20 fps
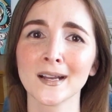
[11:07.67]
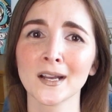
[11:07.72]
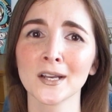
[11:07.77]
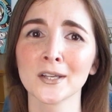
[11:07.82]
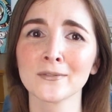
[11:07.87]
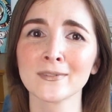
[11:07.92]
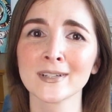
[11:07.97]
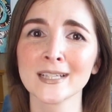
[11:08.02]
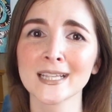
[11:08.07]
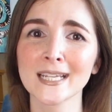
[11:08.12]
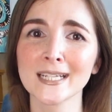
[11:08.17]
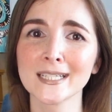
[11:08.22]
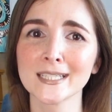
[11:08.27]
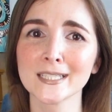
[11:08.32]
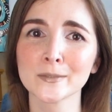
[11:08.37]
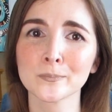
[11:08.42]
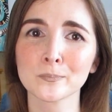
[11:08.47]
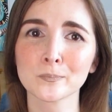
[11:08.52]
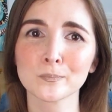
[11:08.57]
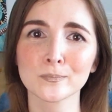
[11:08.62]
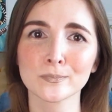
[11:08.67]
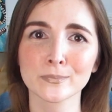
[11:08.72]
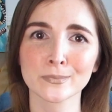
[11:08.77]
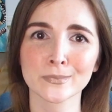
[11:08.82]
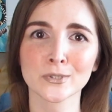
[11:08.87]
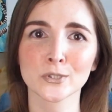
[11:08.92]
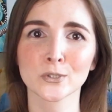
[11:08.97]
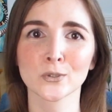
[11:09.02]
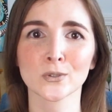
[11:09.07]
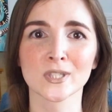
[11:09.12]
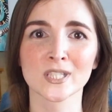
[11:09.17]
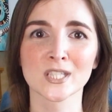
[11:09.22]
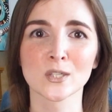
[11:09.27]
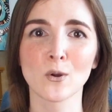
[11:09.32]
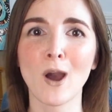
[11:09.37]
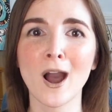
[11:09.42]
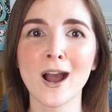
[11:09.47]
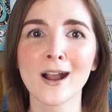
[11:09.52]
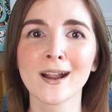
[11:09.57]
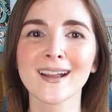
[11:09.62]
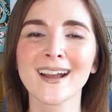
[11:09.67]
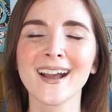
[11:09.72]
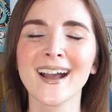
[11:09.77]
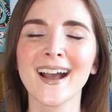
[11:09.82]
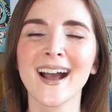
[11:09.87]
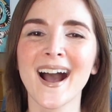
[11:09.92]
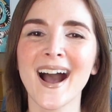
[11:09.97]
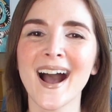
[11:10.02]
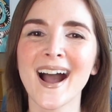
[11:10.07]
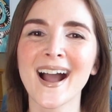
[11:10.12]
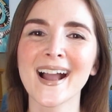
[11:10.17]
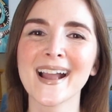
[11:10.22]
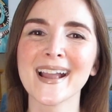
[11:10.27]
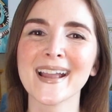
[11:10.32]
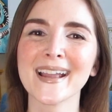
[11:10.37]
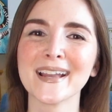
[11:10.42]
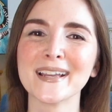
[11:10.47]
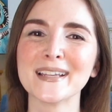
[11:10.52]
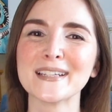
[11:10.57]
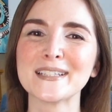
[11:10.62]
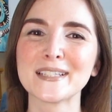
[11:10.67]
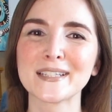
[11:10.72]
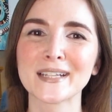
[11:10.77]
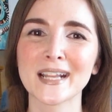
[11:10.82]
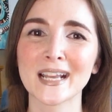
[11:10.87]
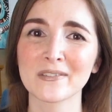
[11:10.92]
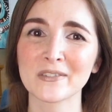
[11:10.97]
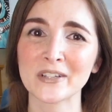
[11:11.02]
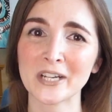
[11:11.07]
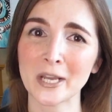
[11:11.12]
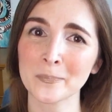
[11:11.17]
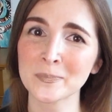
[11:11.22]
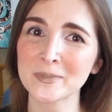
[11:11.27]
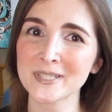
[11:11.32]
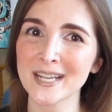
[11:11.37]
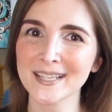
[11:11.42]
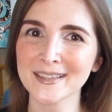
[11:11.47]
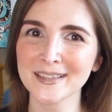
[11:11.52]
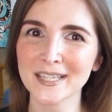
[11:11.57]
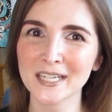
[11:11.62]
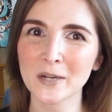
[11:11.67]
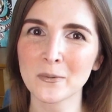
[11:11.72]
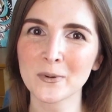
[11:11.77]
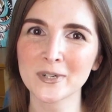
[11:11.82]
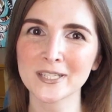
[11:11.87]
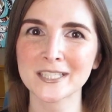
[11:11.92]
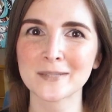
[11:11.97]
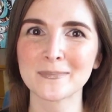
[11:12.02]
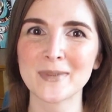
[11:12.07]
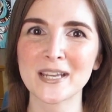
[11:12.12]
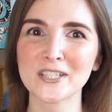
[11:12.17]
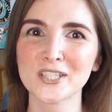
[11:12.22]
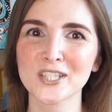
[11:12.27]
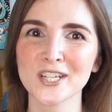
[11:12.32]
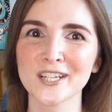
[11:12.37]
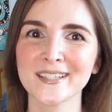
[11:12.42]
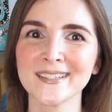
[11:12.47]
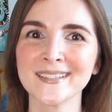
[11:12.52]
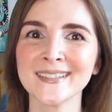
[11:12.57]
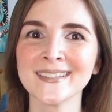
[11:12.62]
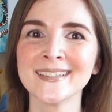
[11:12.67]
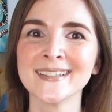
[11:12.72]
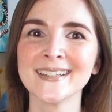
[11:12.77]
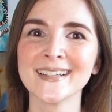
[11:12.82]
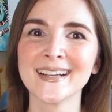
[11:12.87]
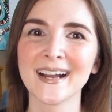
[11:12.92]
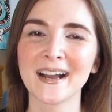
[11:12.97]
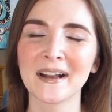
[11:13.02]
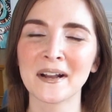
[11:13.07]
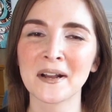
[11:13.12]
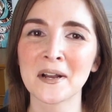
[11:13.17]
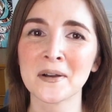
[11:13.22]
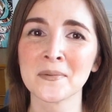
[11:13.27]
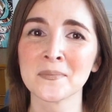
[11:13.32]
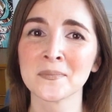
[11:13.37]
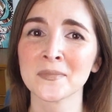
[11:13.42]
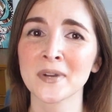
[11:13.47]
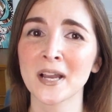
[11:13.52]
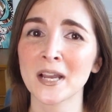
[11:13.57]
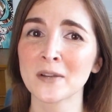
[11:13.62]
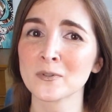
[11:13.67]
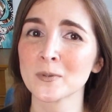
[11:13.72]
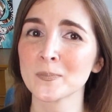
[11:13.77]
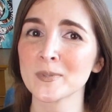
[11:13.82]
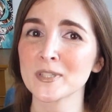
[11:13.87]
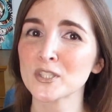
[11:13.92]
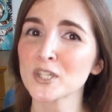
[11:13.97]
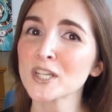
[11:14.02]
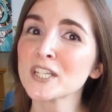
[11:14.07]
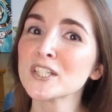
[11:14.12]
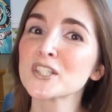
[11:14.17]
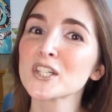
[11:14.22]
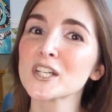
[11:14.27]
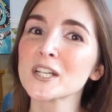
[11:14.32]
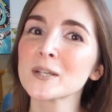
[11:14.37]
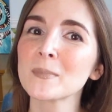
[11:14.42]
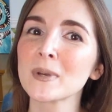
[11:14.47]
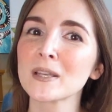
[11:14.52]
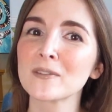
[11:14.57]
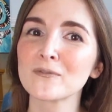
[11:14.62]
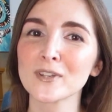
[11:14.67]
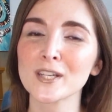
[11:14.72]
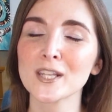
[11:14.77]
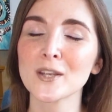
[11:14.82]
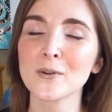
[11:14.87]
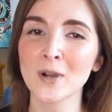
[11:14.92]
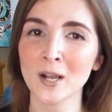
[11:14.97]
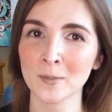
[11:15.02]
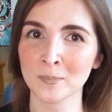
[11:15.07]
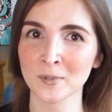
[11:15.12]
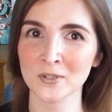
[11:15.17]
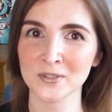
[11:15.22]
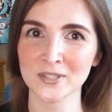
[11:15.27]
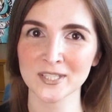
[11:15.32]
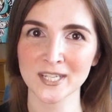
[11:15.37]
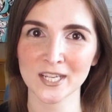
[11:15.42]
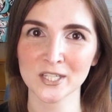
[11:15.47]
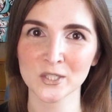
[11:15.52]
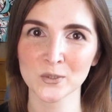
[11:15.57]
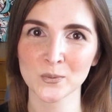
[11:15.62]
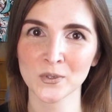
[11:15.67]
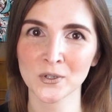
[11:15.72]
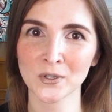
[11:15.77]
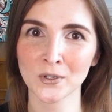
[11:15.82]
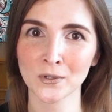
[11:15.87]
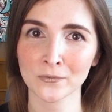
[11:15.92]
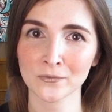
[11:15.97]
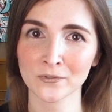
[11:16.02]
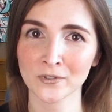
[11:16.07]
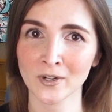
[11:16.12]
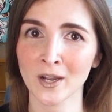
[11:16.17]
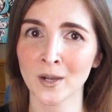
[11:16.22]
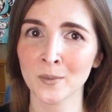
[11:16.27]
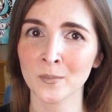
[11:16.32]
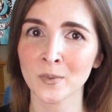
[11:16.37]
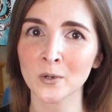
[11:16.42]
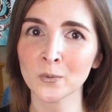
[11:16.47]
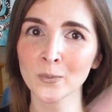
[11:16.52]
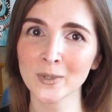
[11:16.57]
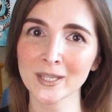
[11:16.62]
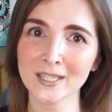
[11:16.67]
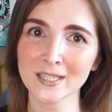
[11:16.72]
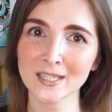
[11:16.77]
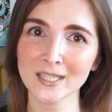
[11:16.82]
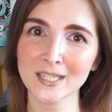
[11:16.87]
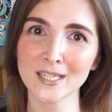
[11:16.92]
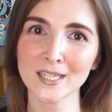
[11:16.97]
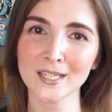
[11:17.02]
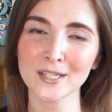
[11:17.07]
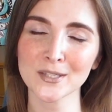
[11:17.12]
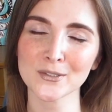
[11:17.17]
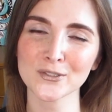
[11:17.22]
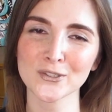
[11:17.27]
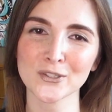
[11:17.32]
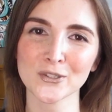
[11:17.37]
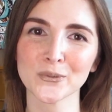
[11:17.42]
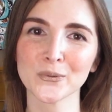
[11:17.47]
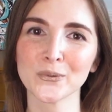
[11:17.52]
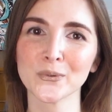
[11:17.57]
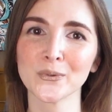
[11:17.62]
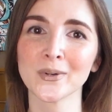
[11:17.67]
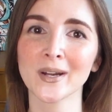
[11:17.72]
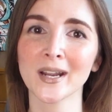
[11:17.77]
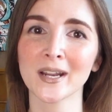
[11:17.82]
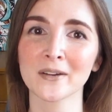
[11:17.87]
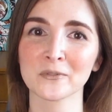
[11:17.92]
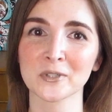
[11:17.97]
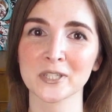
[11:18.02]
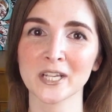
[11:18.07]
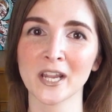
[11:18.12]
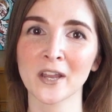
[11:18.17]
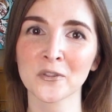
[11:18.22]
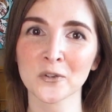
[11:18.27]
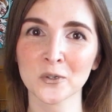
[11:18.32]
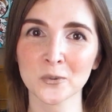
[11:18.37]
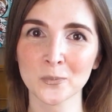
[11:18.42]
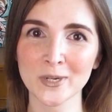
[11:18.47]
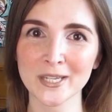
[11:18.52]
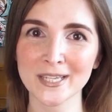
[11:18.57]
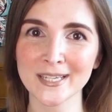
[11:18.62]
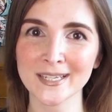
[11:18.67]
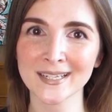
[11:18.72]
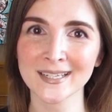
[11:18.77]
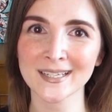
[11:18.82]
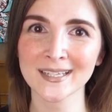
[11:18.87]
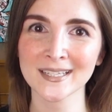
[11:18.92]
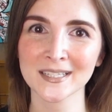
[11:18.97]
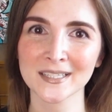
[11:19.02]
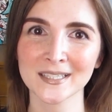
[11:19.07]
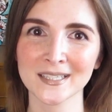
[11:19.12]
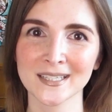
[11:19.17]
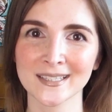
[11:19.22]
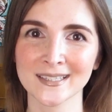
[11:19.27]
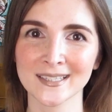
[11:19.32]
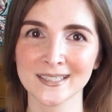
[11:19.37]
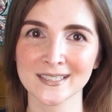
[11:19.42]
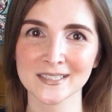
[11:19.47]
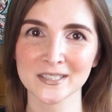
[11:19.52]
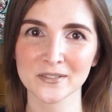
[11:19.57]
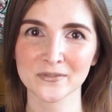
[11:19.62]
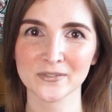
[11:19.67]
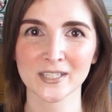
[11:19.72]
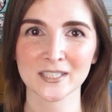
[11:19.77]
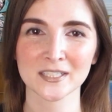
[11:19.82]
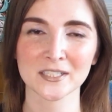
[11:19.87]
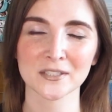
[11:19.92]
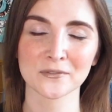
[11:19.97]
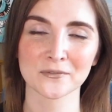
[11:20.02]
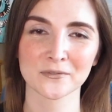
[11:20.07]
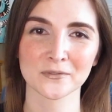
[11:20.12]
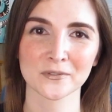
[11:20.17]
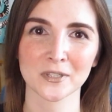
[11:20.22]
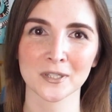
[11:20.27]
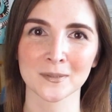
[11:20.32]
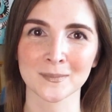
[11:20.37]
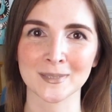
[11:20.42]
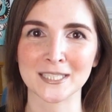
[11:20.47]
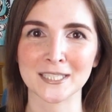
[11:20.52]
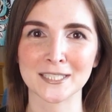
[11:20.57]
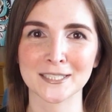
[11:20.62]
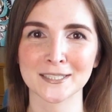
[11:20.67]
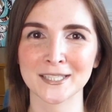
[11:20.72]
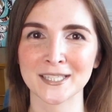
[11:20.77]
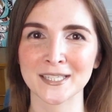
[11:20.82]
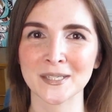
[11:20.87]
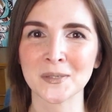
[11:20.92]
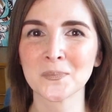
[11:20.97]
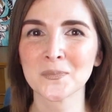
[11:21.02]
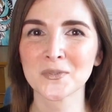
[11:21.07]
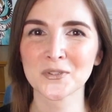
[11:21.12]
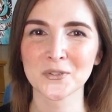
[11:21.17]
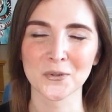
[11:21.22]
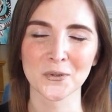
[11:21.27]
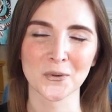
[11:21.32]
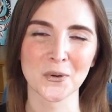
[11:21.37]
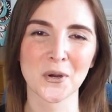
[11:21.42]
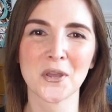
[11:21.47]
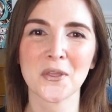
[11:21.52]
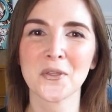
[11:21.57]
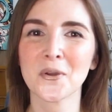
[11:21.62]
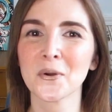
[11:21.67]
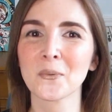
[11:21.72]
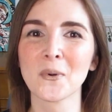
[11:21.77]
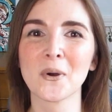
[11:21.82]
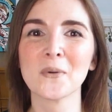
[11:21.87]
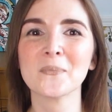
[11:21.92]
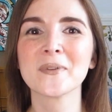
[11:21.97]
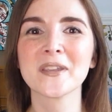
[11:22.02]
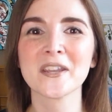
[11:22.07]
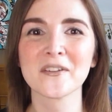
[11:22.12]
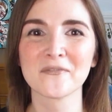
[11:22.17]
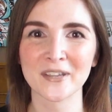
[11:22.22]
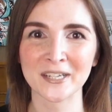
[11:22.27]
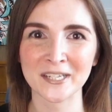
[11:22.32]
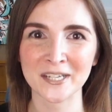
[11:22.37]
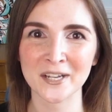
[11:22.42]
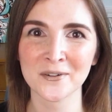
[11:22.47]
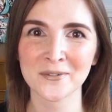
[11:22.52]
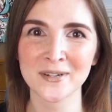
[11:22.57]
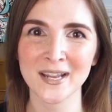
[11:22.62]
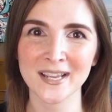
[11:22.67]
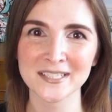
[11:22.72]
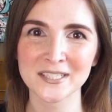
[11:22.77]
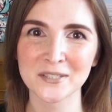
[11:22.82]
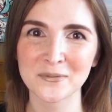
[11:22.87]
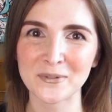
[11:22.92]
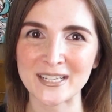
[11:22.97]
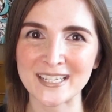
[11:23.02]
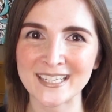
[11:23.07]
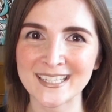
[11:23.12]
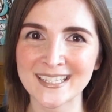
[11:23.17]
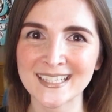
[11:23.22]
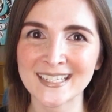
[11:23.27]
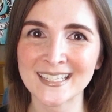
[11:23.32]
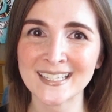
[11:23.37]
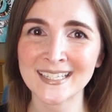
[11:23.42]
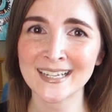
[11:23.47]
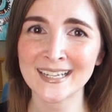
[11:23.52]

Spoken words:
unrelated to the squonk, I did have an update that I wanted to mention. I will be changing my video upload schedule from weekly to every other week, and that is effective immediately, so there won't be a video next week.